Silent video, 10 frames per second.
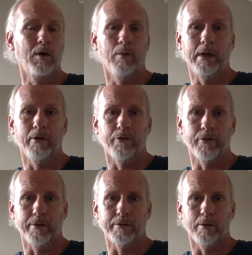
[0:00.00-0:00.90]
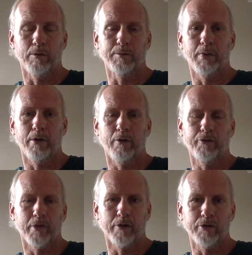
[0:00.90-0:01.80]
No one else is. No one's putting
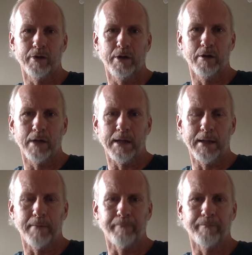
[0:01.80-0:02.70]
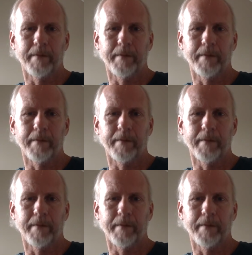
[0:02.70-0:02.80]
those thoughts into your head.